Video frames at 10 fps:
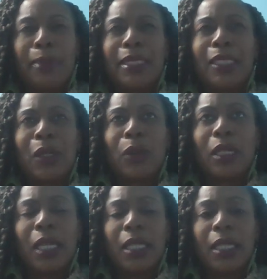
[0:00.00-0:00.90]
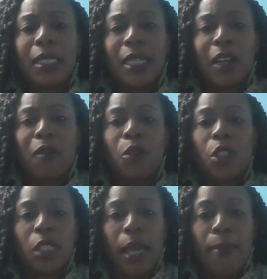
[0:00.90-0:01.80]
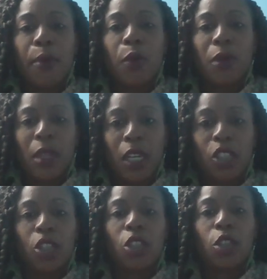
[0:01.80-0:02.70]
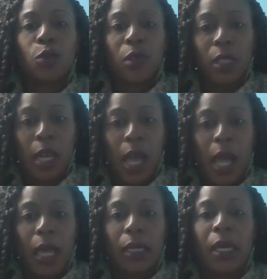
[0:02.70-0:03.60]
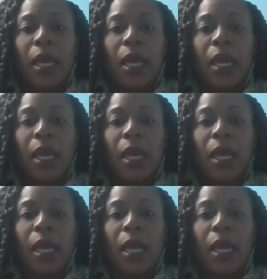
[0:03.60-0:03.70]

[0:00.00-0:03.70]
But don't let the devil stop your relationship with God